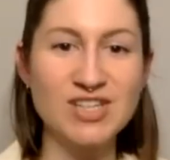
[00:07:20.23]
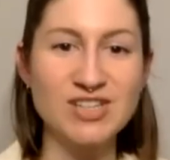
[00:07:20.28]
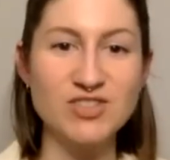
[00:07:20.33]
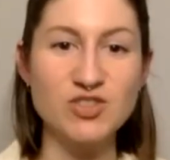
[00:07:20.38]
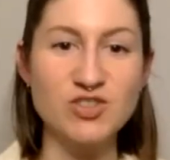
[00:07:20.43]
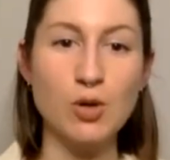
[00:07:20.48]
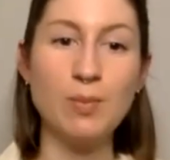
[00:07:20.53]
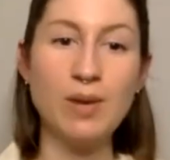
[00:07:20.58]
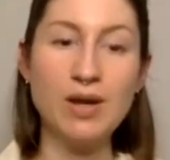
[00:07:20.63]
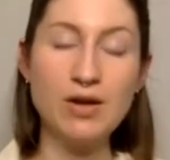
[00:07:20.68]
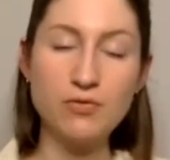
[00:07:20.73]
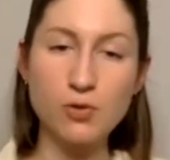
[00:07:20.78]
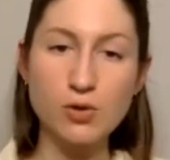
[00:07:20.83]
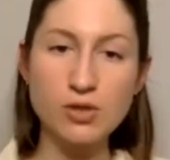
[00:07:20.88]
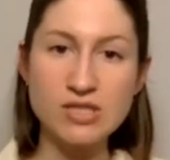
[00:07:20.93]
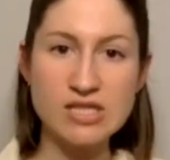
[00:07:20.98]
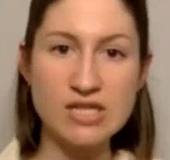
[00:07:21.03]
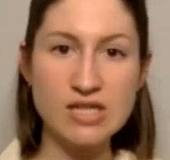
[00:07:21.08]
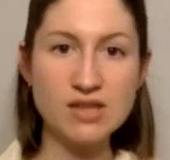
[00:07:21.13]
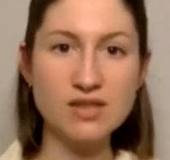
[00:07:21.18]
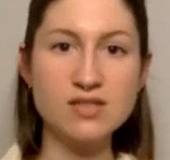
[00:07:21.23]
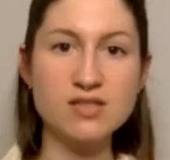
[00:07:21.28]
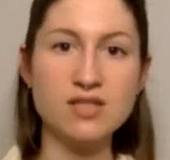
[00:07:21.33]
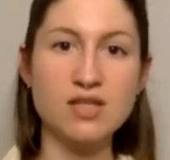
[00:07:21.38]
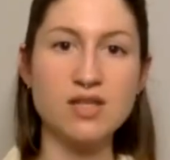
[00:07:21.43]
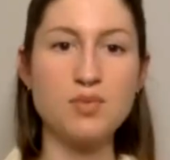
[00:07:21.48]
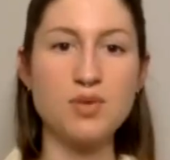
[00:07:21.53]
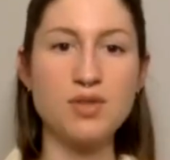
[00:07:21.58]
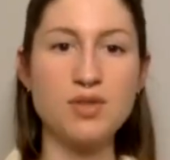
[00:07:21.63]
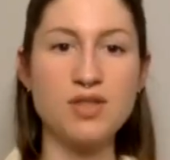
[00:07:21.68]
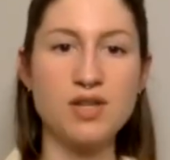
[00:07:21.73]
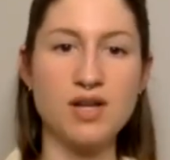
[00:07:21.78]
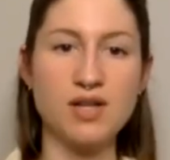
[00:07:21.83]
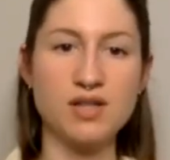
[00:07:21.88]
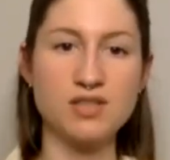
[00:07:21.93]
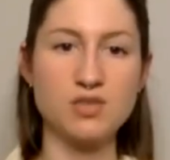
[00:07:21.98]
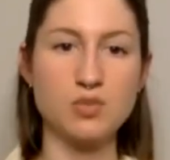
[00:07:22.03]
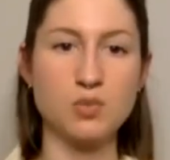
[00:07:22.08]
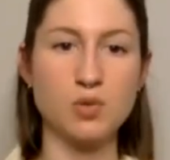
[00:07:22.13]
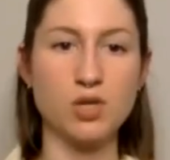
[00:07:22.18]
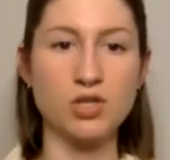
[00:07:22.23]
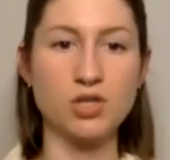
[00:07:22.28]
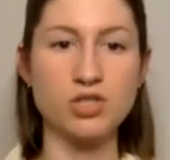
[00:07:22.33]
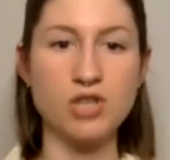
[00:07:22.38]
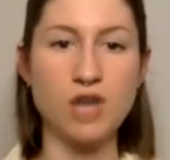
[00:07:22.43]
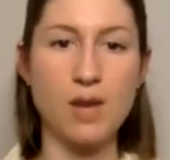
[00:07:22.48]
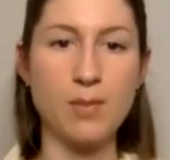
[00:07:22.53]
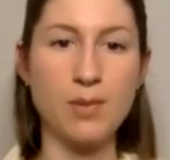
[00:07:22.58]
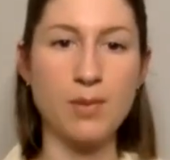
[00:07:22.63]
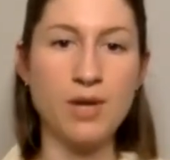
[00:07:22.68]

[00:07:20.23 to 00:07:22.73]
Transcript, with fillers: So, May 14th is going to be the next workshop,